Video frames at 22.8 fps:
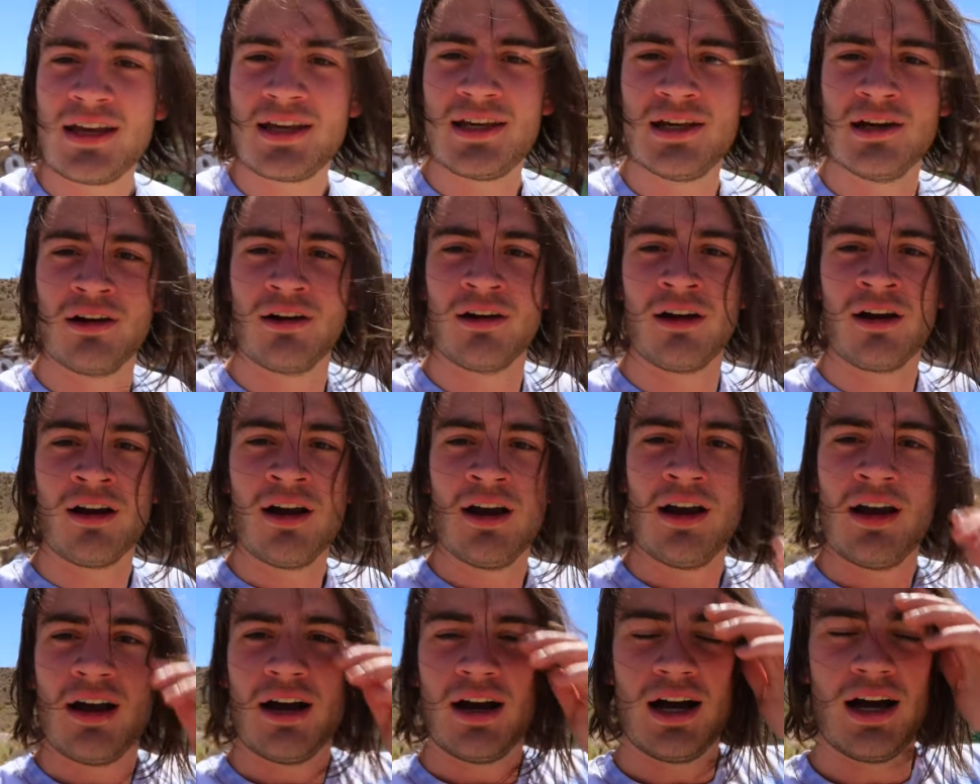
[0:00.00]
here,
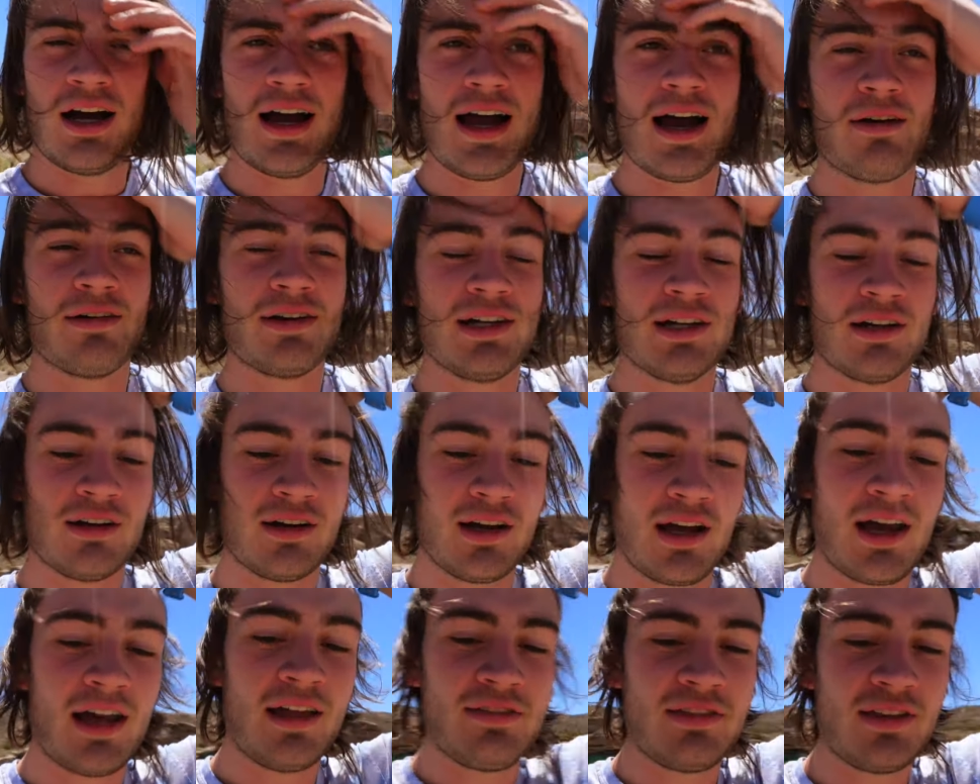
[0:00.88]
uh, out here
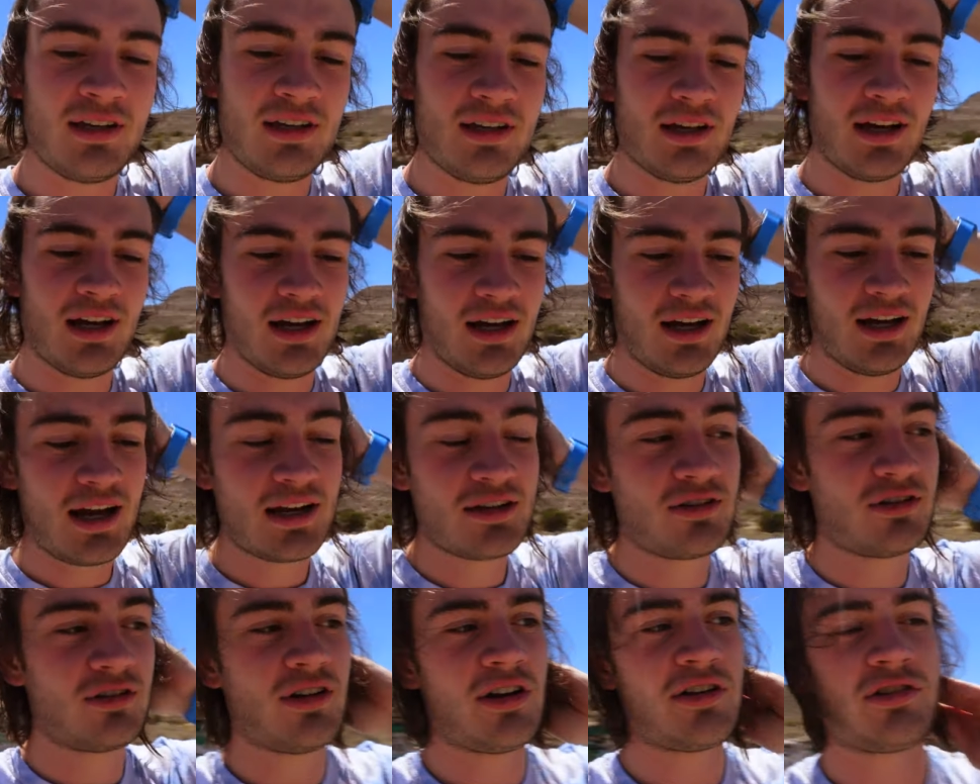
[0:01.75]
at the uh,
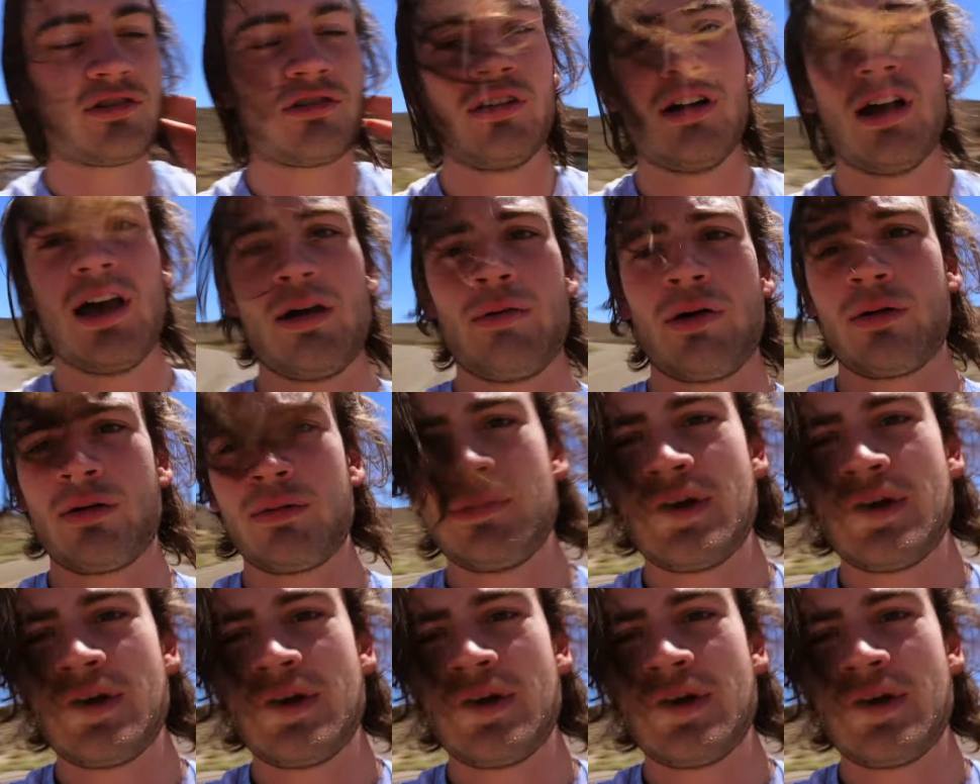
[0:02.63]
extraterrestrial highway. We